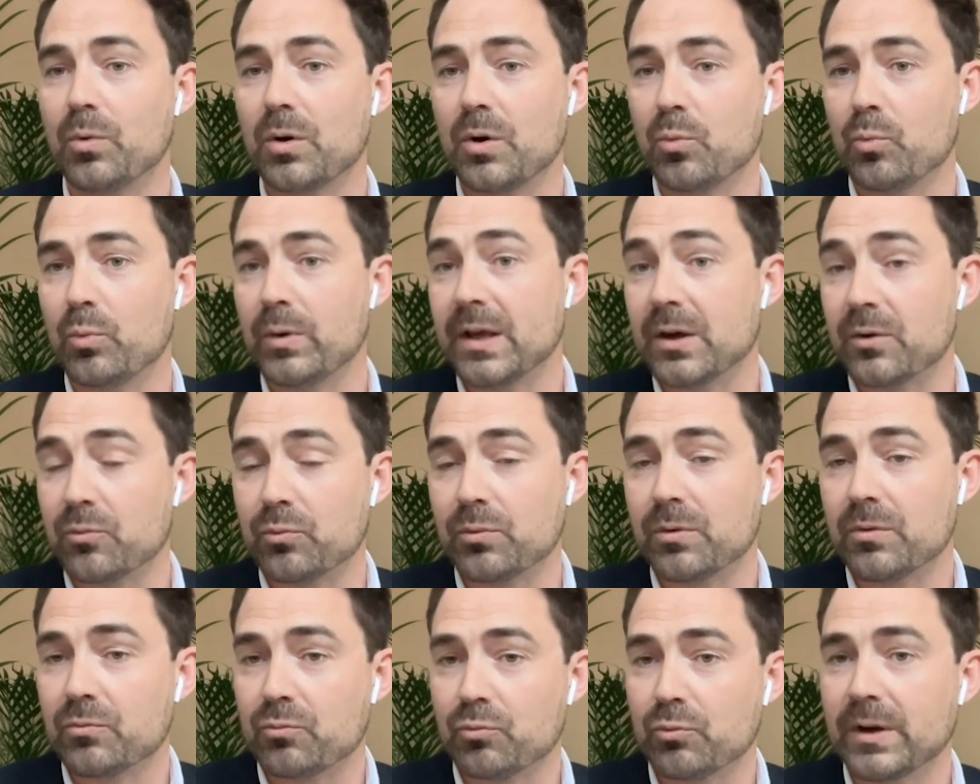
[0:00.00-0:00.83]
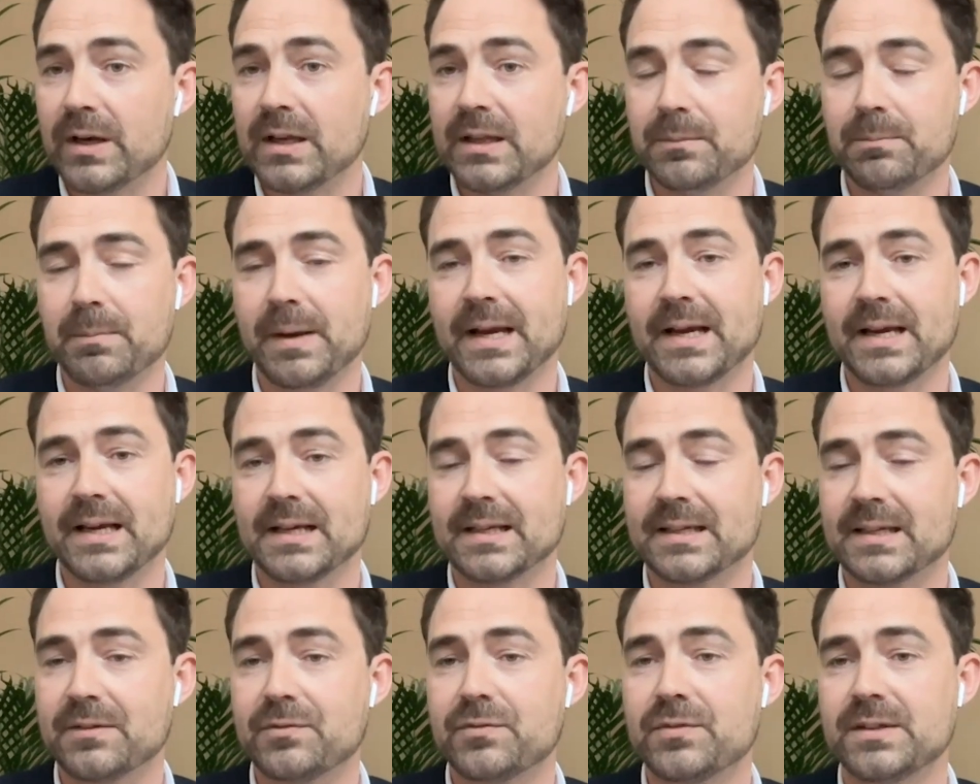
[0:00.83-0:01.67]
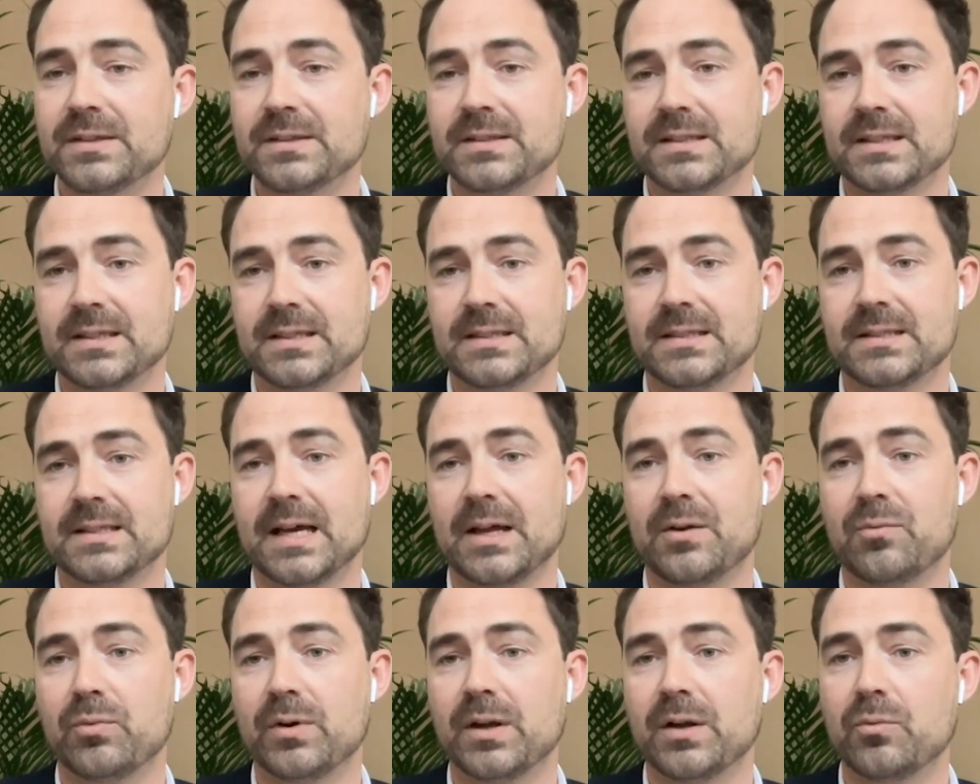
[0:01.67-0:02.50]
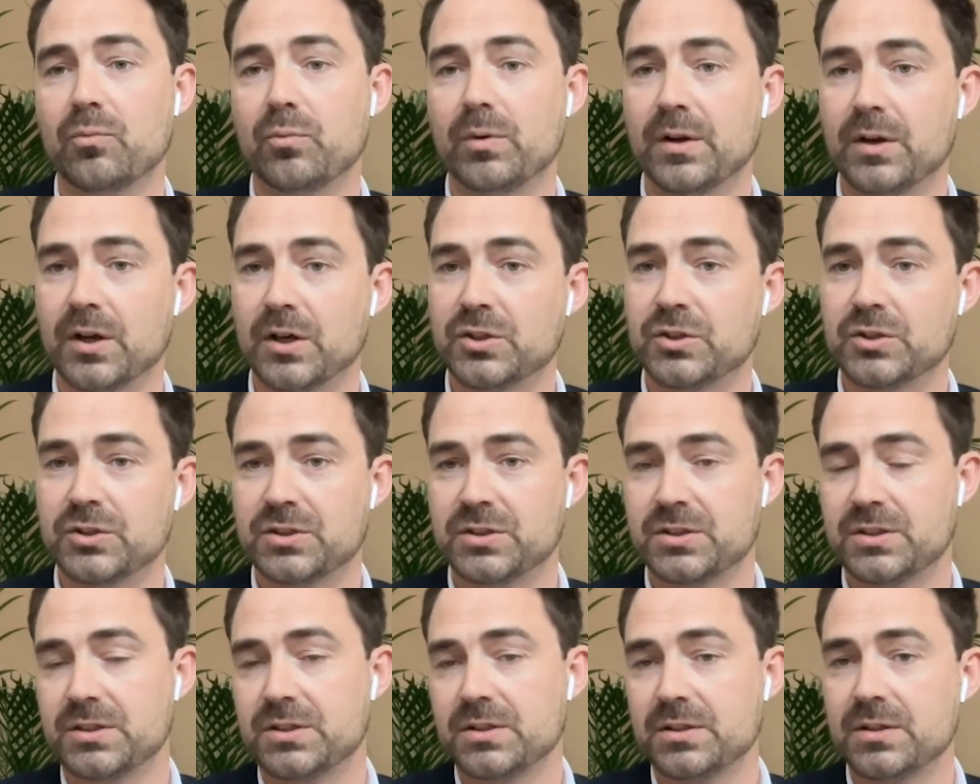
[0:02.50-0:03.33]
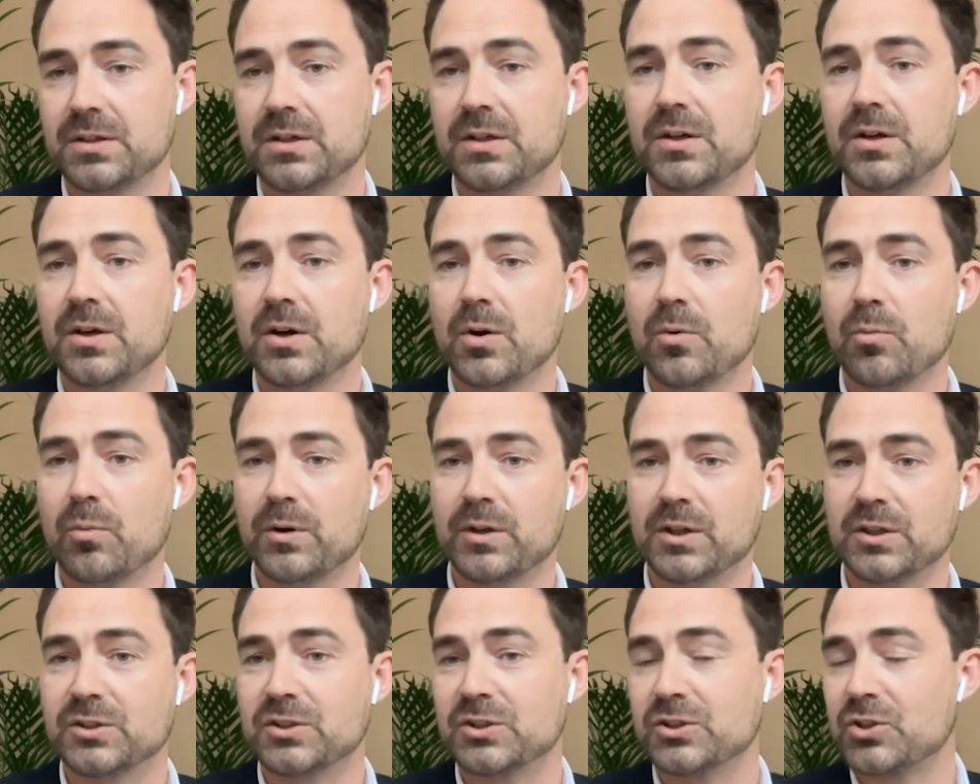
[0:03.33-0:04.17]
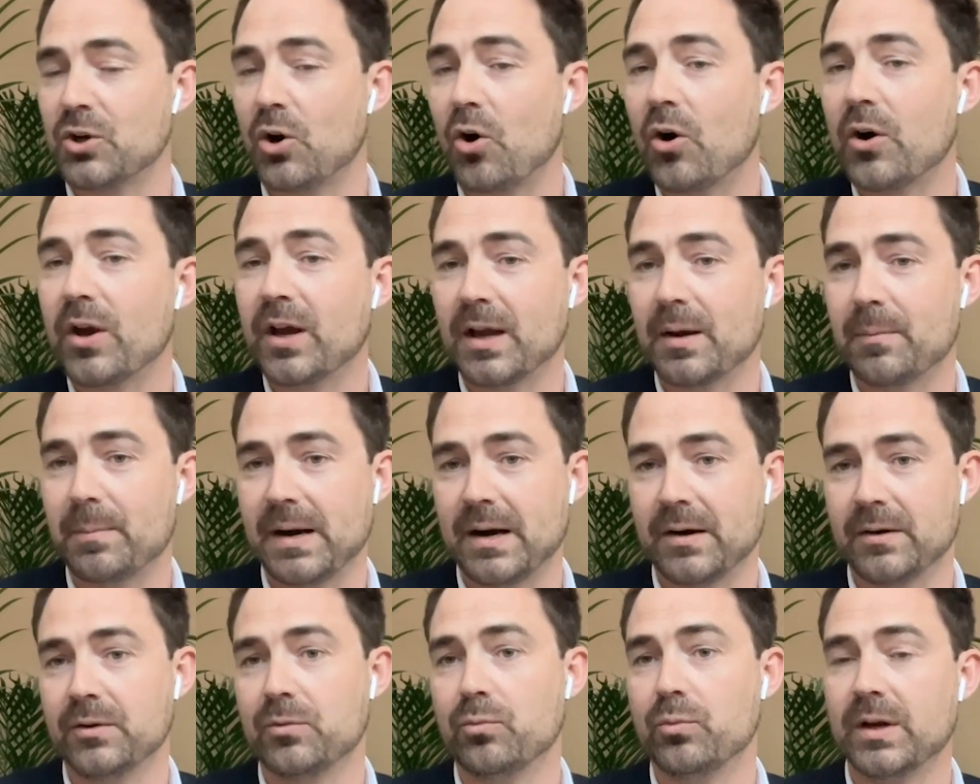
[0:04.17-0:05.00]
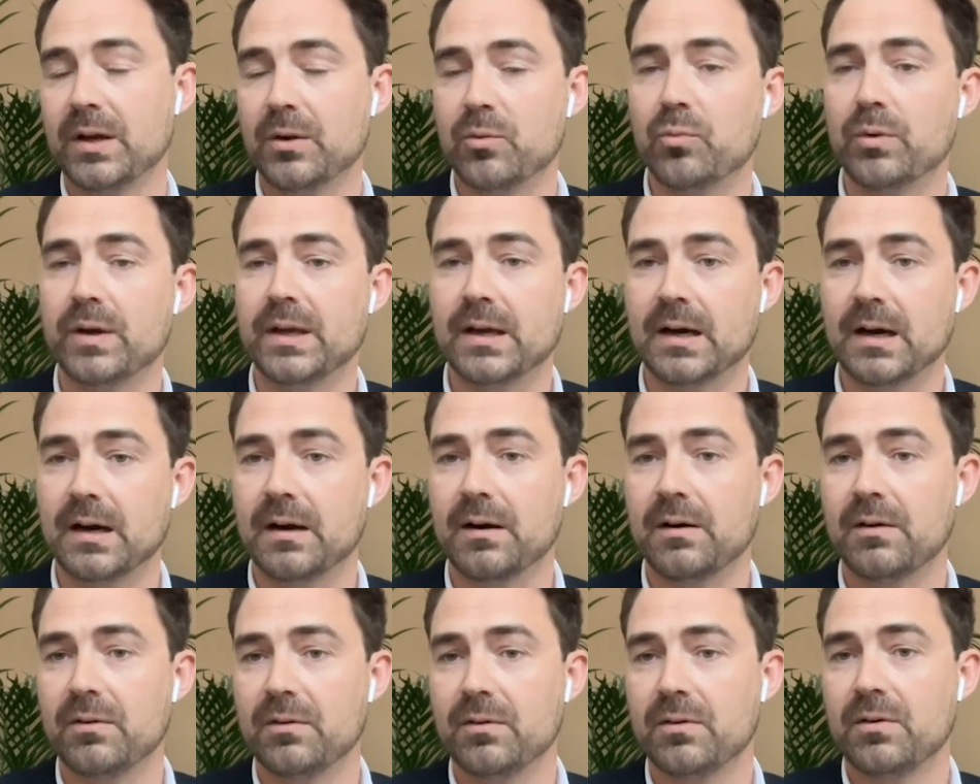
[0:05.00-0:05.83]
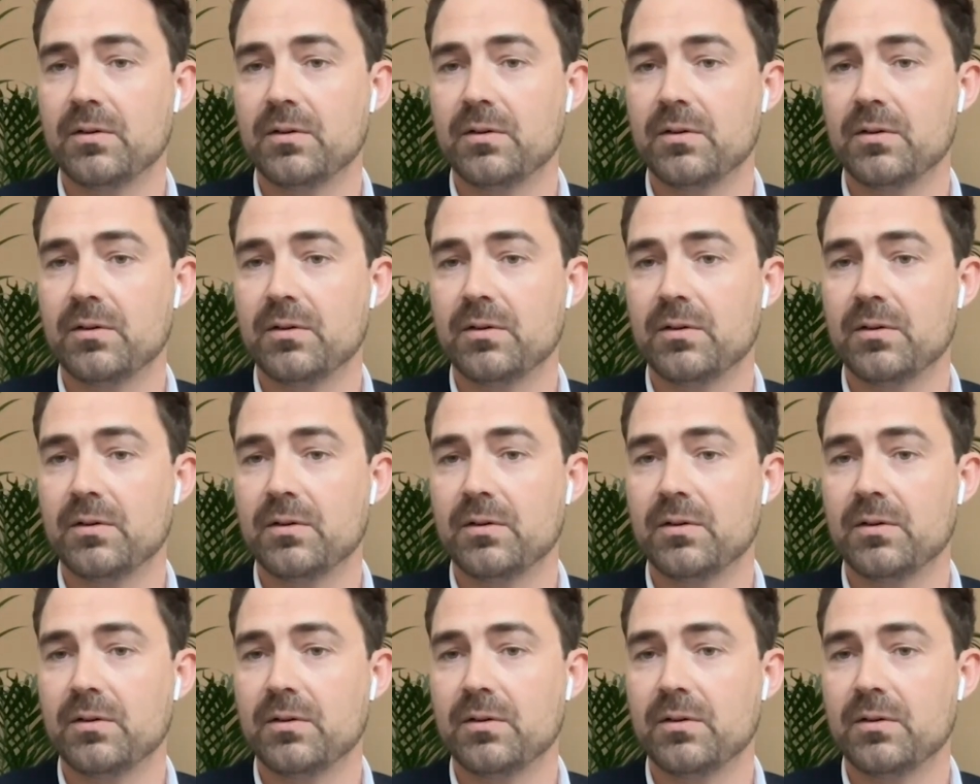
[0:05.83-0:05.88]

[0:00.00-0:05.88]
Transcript: we are really making a difference is that we're not just talking about it. We are